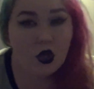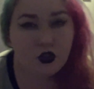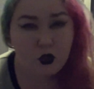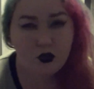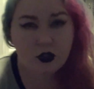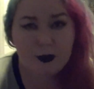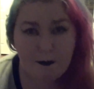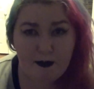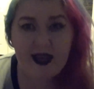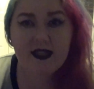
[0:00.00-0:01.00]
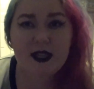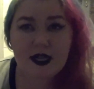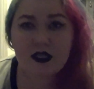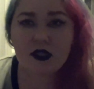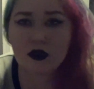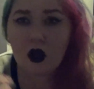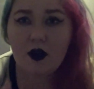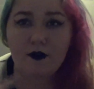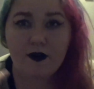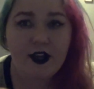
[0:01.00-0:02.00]
So those are some basics
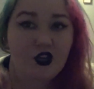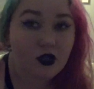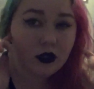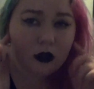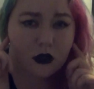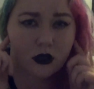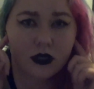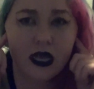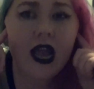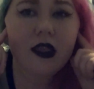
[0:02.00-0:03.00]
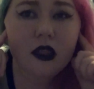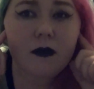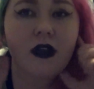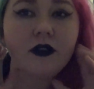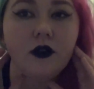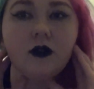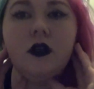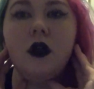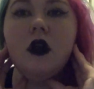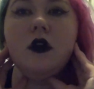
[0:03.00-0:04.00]
on facial. Tighten the
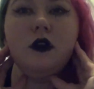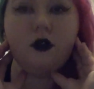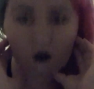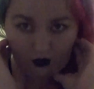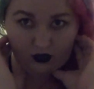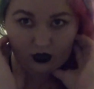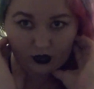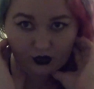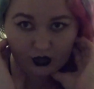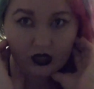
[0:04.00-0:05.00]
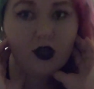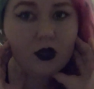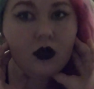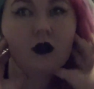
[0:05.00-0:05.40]
muscles, Don't tuck your chin in,